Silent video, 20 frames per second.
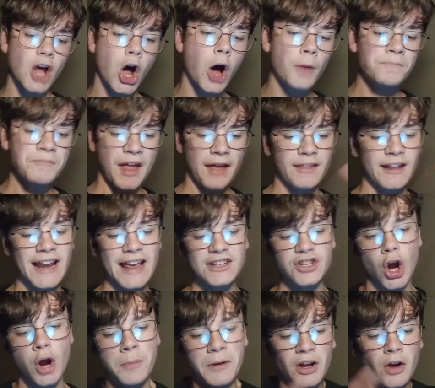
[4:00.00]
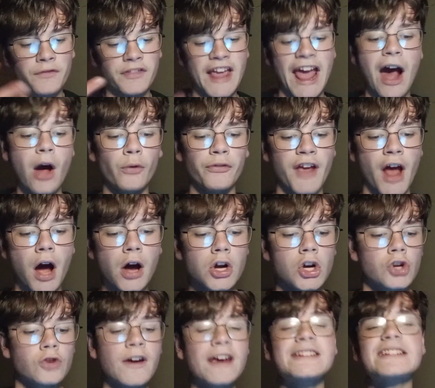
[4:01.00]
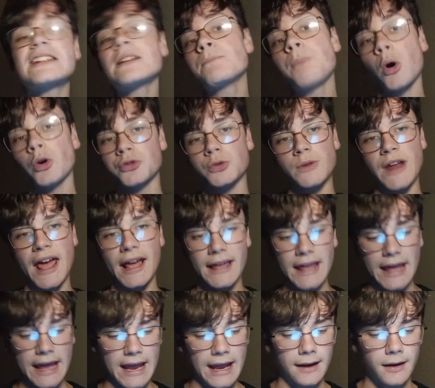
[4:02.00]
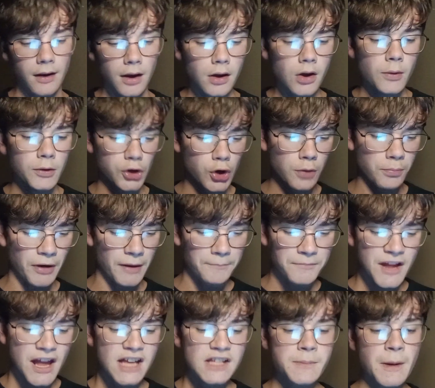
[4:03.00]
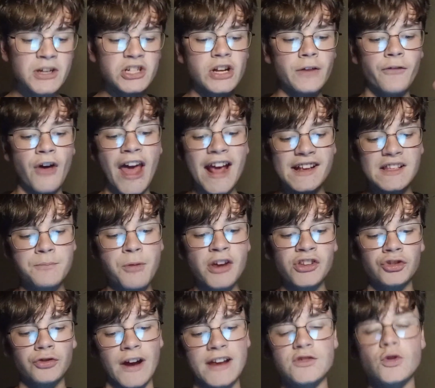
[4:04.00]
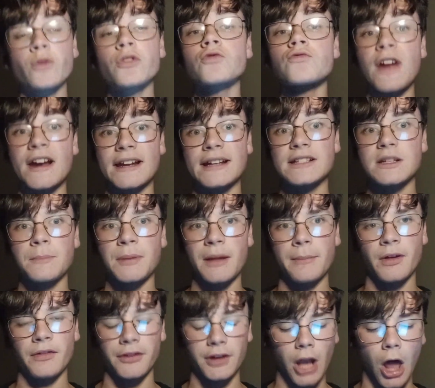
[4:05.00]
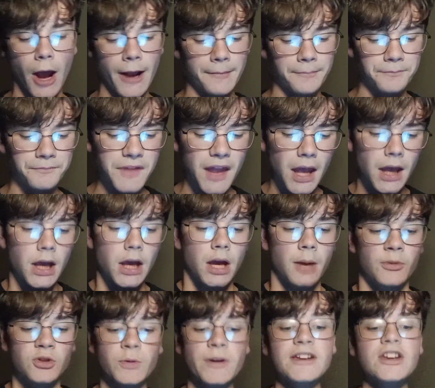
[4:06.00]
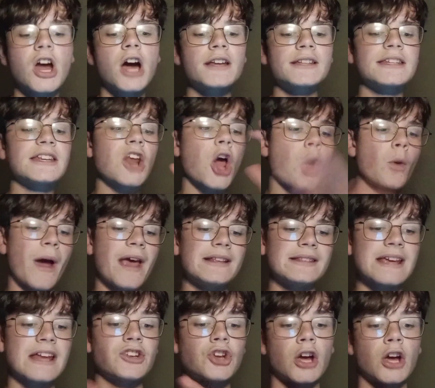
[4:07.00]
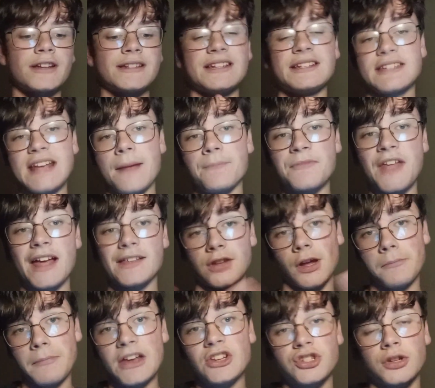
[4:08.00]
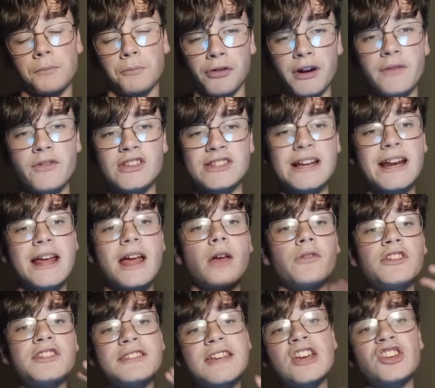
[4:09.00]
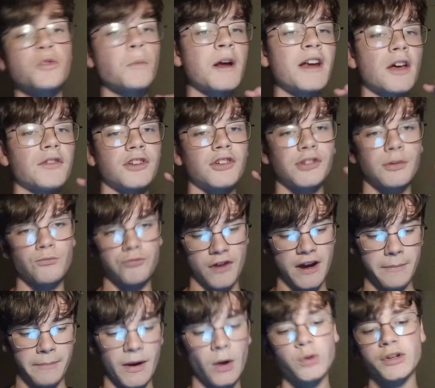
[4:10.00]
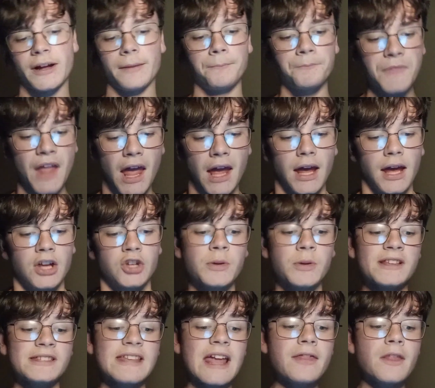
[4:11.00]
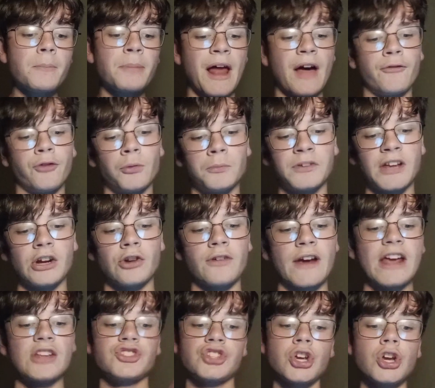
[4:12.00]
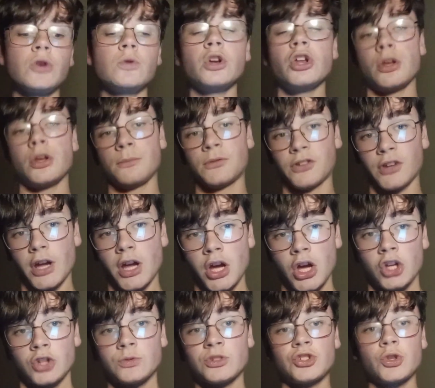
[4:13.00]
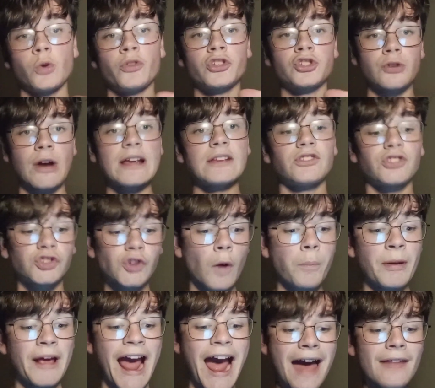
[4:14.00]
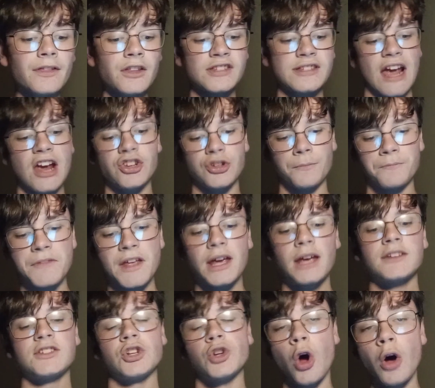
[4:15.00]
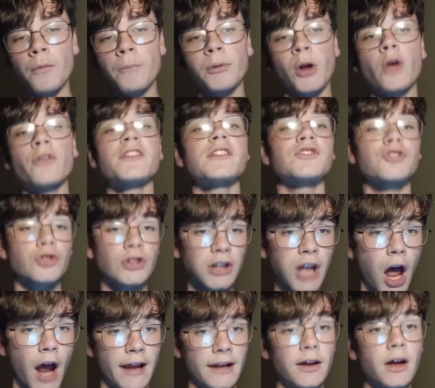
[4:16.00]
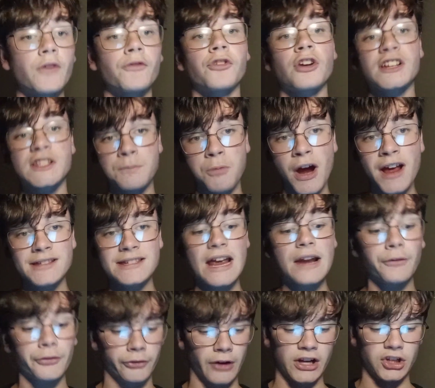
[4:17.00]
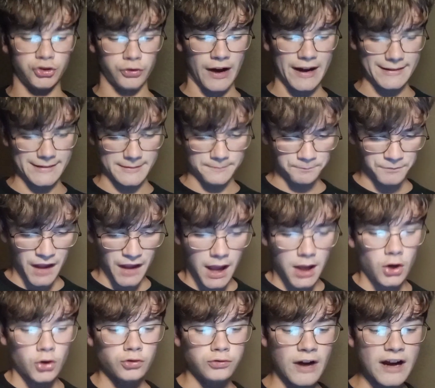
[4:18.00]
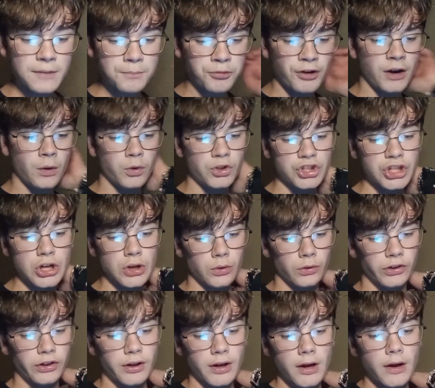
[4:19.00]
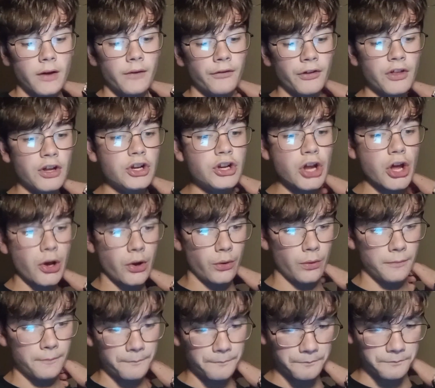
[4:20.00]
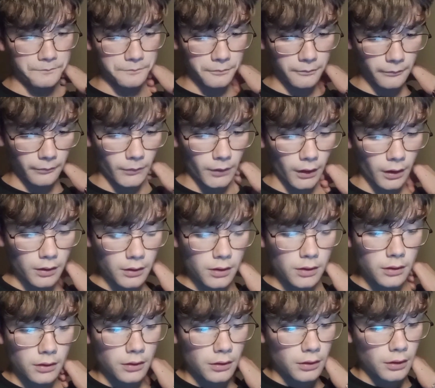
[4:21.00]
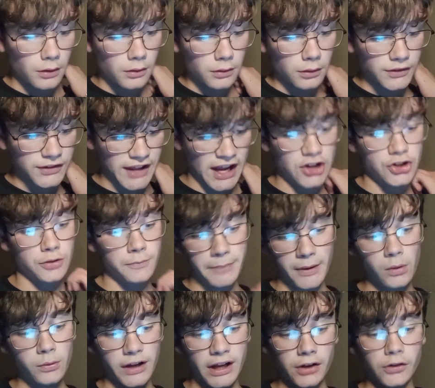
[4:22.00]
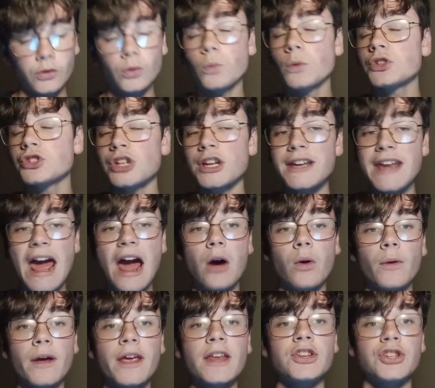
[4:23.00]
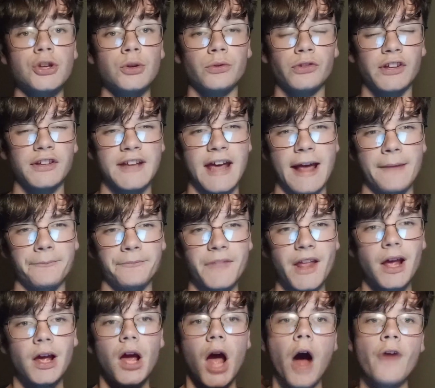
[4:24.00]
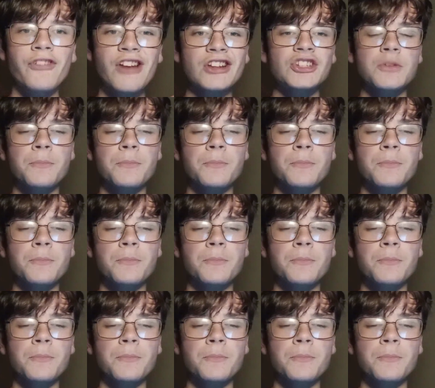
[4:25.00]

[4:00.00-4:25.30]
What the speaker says: SR and the later opening of the LVR created a bottleneck in Newbury, especially for express trains on the Reading to Plymouth line. Between 1908 and 1910, as I mentioned previously, the station went under some rebuilding to extend the platforms and create 2 loops to ensure the trains stopping at the station do not block the line for express and freight trains. Red brick was used for the new station buildings, which are now in use today. I'll